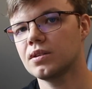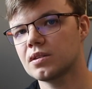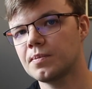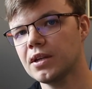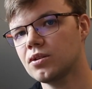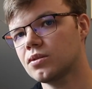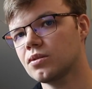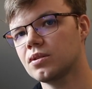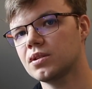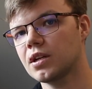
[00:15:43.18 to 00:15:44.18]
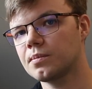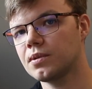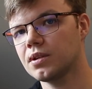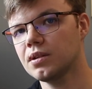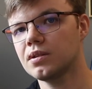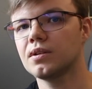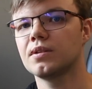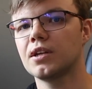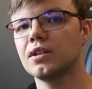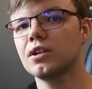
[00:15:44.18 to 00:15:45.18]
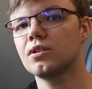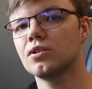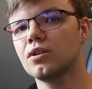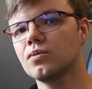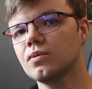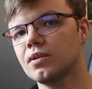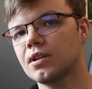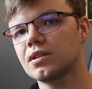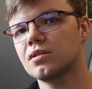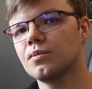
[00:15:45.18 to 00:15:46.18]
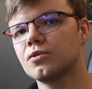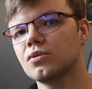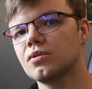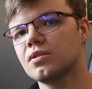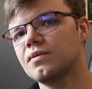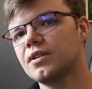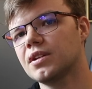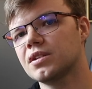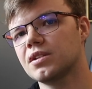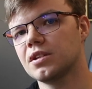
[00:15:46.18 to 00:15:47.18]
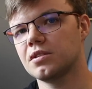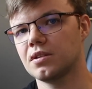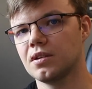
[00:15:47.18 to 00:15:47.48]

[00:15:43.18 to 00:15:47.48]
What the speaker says: is better to disable it than not know that some tools even exist.